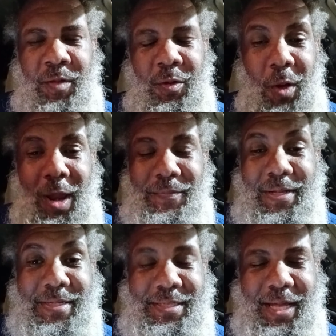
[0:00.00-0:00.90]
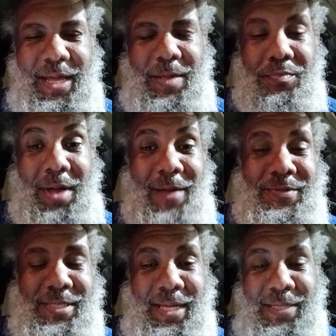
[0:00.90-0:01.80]
you all have to understand that
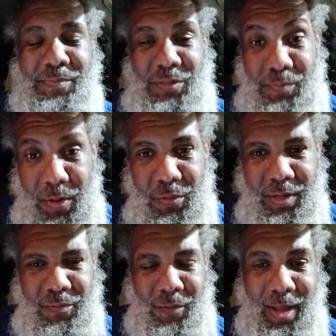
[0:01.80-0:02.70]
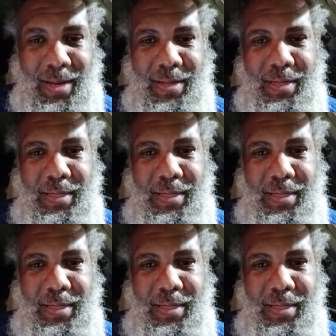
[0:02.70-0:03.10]
prophecy has been spoken, right?